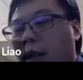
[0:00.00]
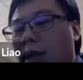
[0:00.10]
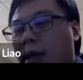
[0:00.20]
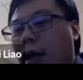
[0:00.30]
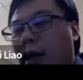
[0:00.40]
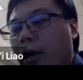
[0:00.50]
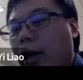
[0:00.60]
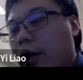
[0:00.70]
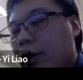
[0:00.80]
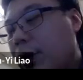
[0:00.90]
And our
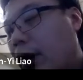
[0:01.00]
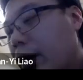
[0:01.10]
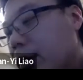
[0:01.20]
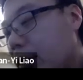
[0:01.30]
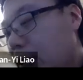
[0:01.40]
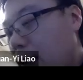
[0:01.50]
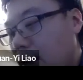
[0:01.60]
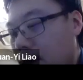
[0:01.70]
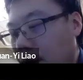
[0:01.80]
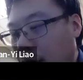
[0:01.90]
construction
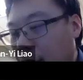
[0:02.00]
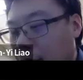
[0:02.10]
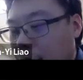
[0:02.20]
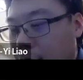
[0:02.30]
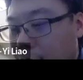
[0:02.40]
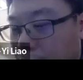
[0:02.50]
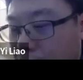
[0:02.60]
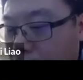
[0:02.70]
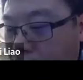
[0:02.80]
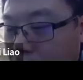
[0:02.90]
is like this.
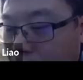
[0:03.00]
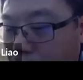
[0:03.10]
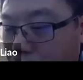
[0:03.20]
So here